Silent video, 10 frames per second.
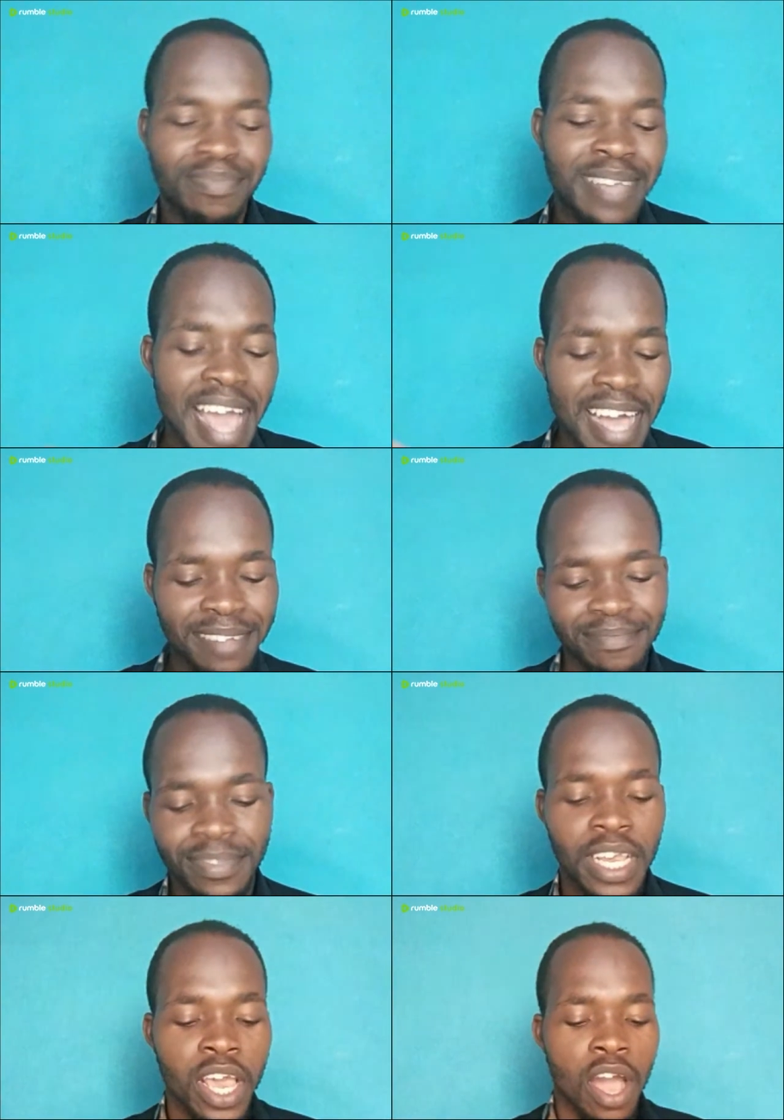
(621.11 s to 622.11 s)
Yeah.
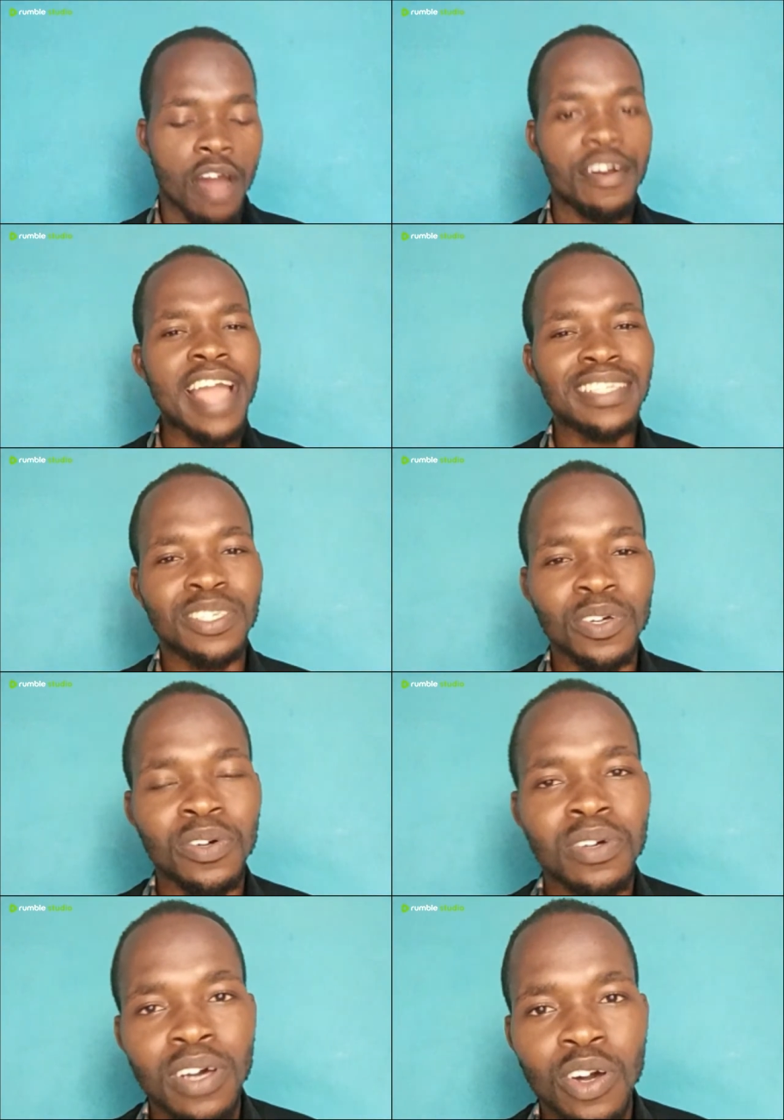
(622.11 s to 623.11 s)
All right.
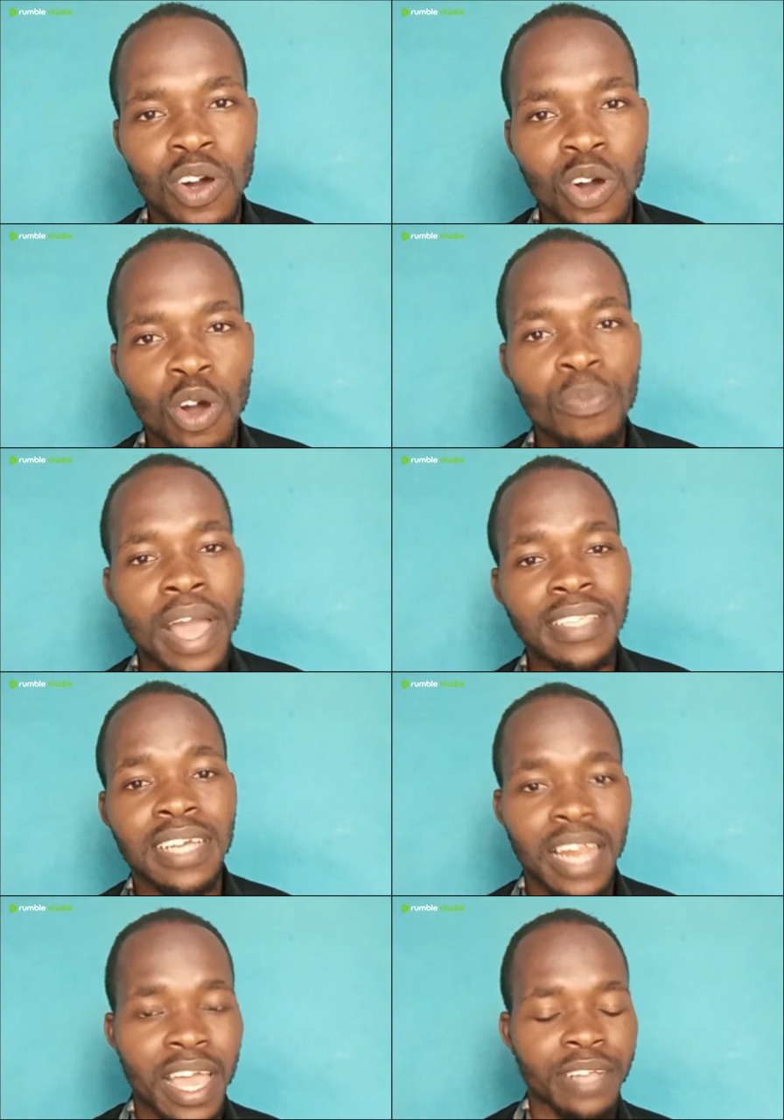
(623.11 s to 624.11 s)
So I hope that is
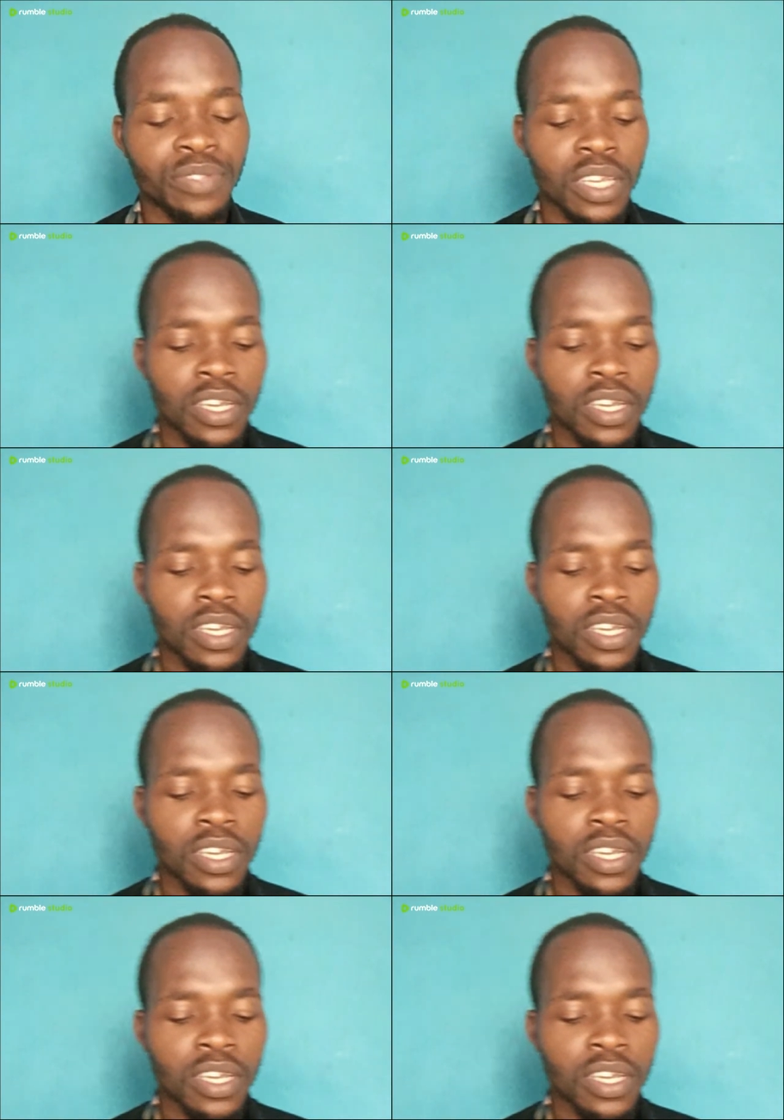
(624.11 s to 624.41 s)
clear.